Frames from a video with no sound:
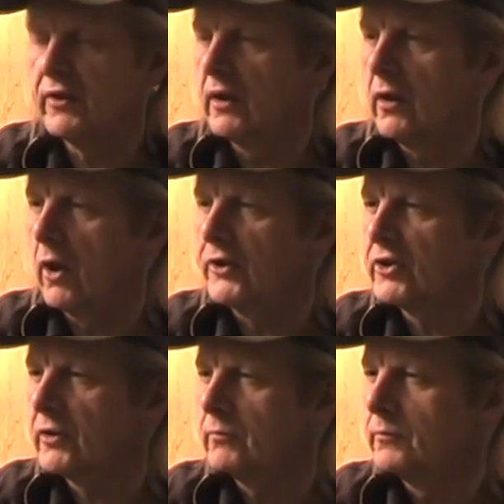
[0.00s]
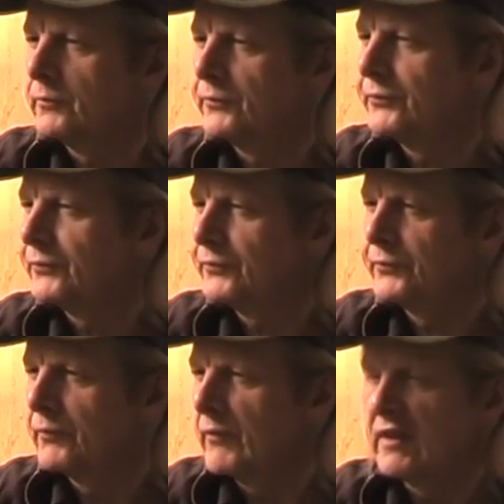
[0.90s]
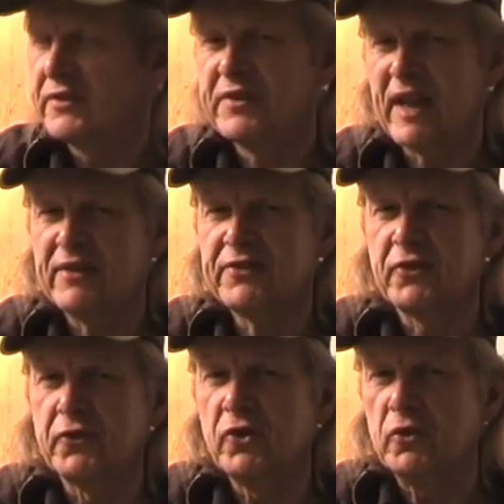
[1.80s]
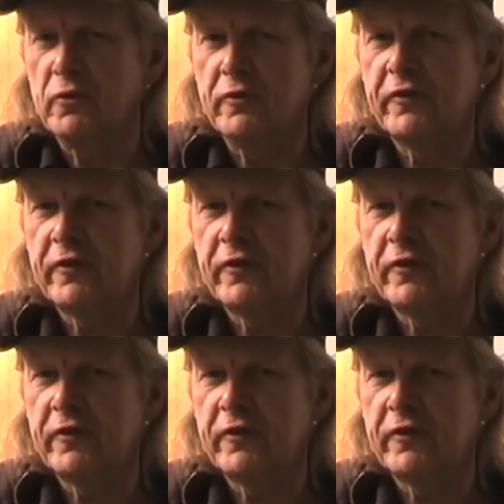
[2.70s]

it a lot, it starts to groove.